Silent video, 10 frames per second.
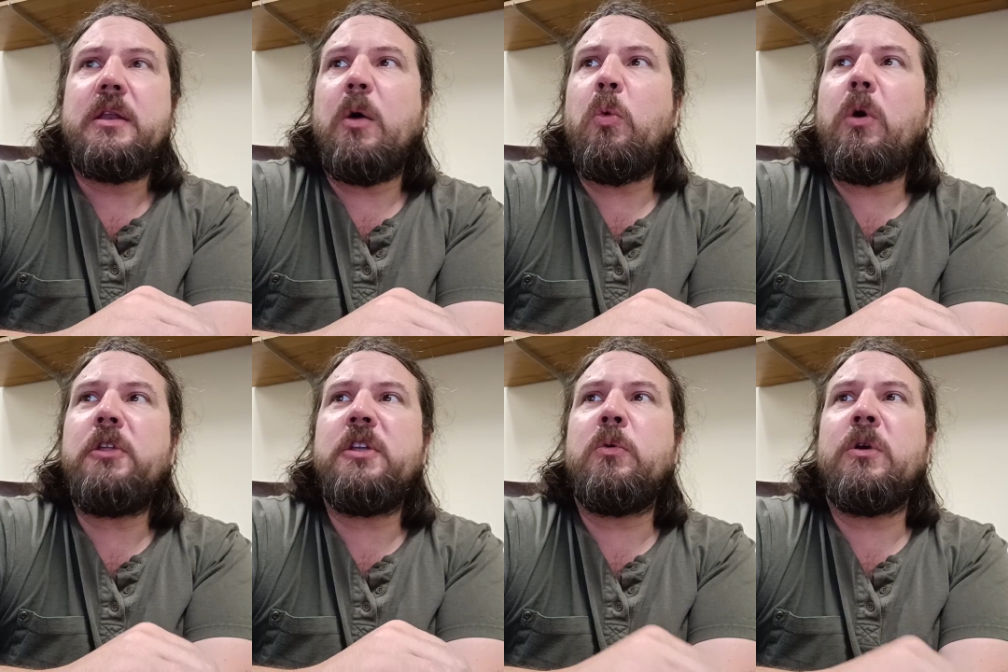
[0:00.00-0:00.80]
Now,
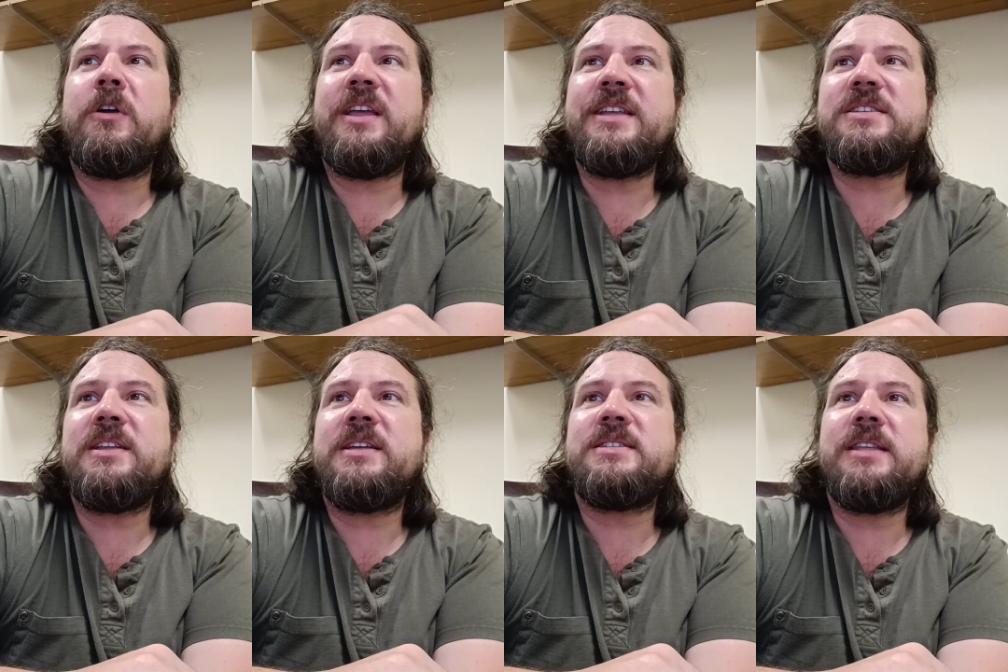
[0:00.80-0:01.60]
while there were
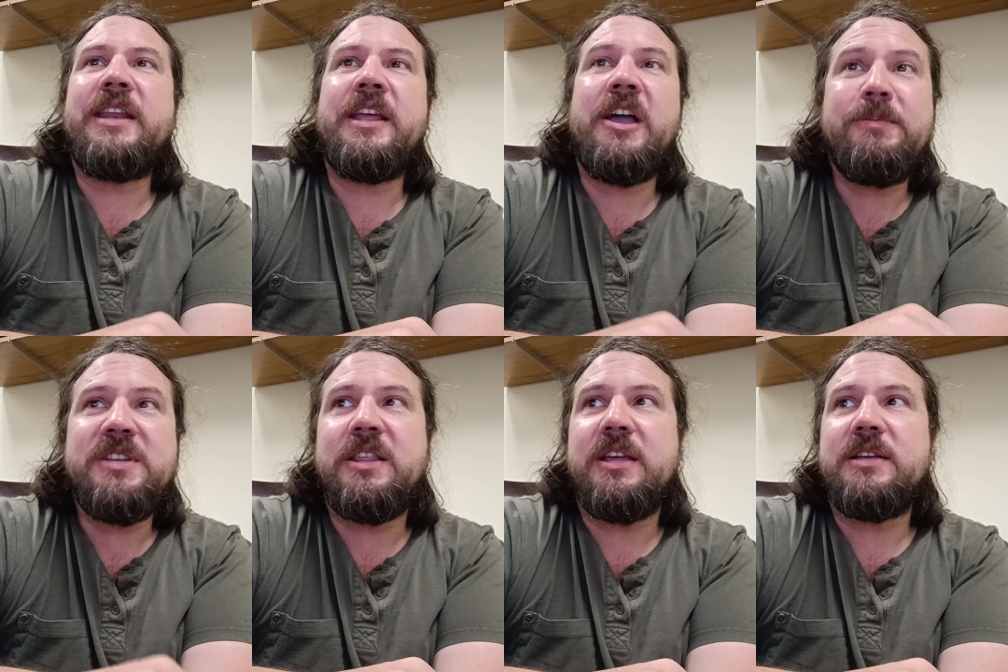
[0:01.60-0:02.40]
incidents leading up
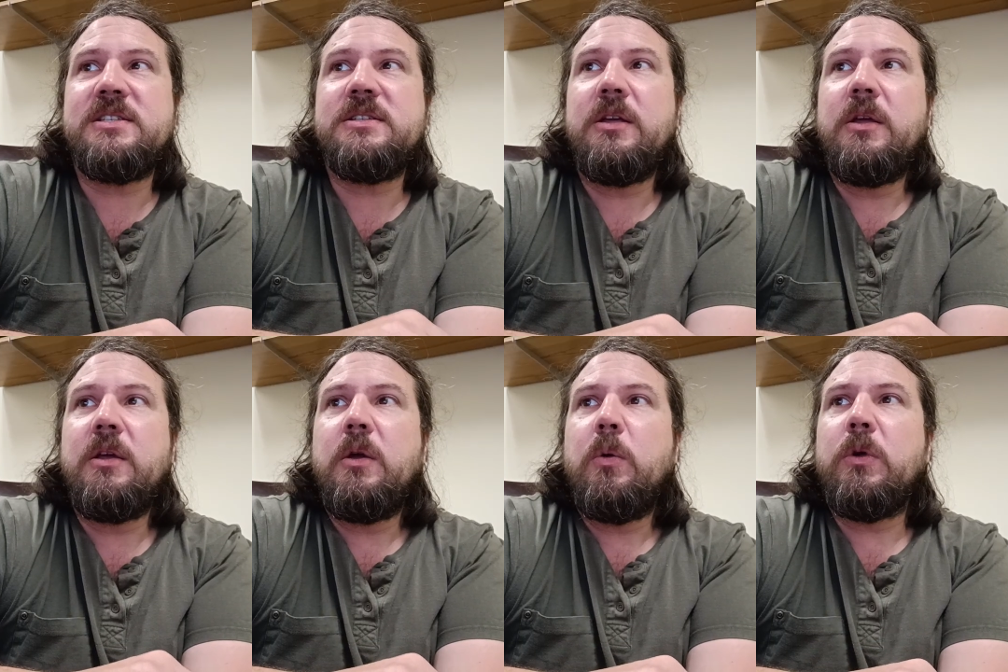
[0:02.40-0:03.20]
to this,
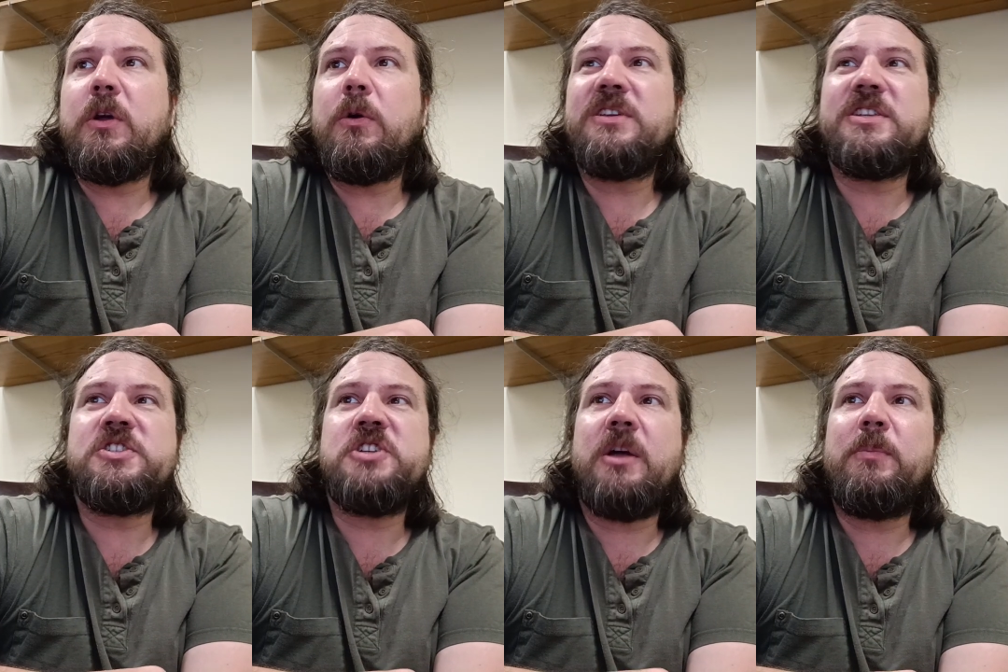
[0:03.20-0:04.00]
we're going to
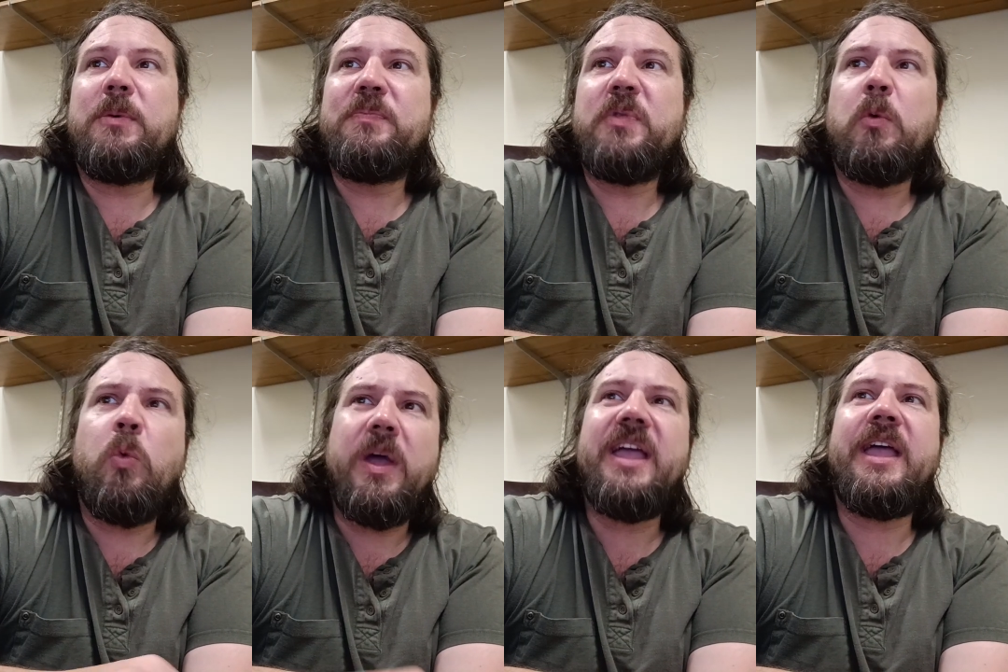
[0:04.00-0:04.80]
jump
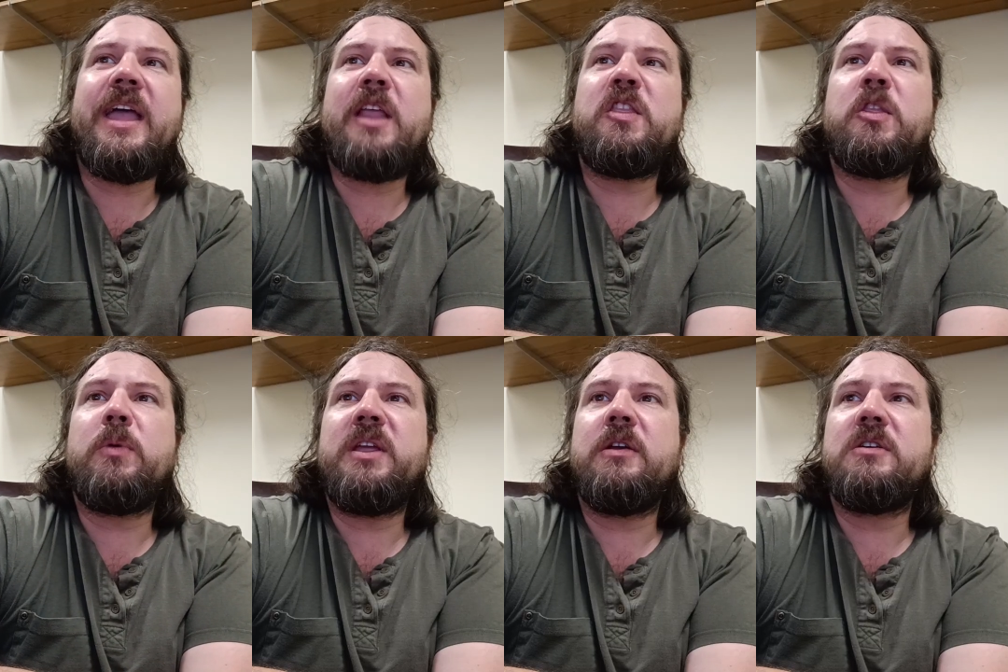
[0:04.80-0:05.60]
way ahead
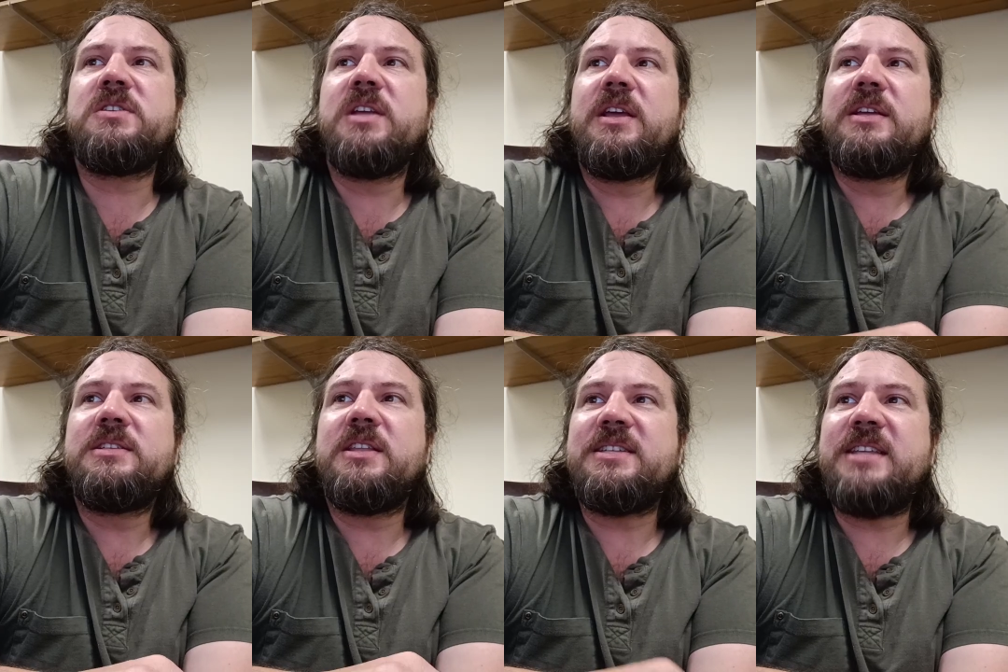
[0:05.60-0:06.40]
3 years
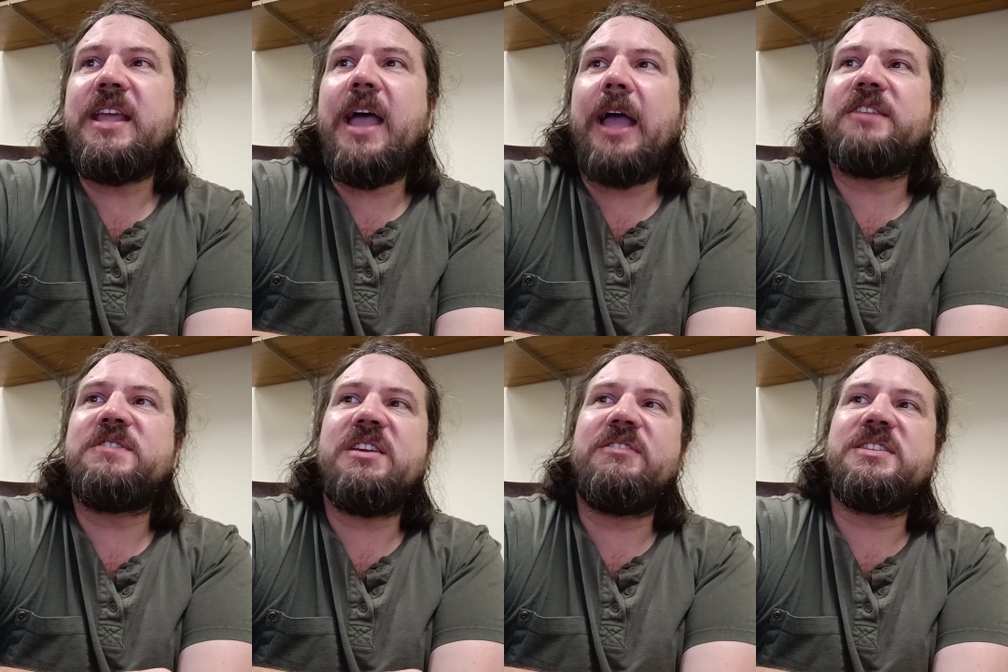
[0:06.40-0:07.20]
to the Tea Act of
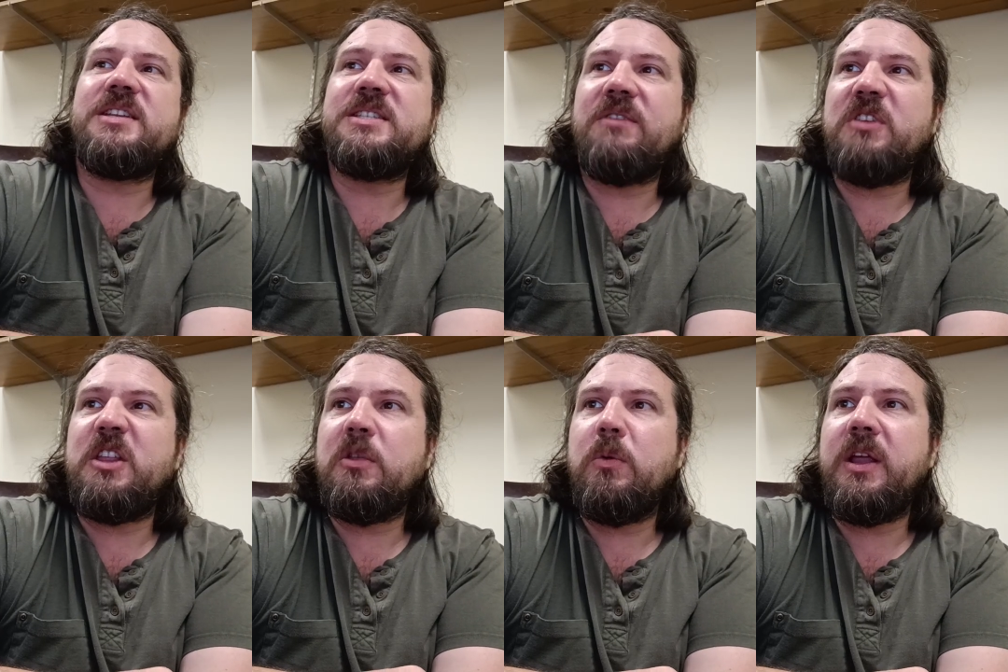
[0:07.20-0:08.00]

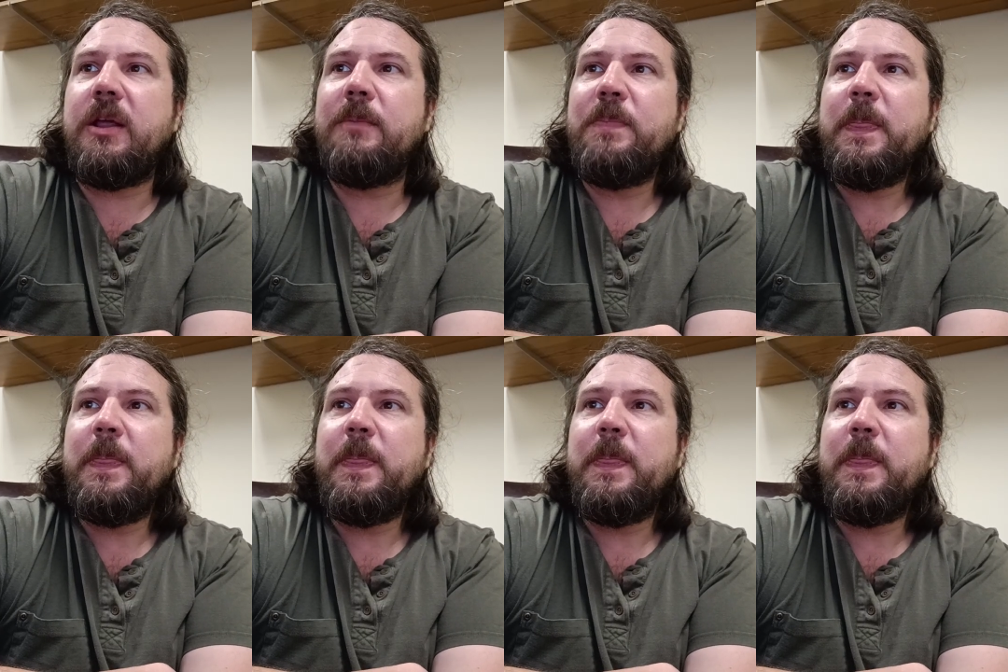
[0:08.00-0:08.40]
1773.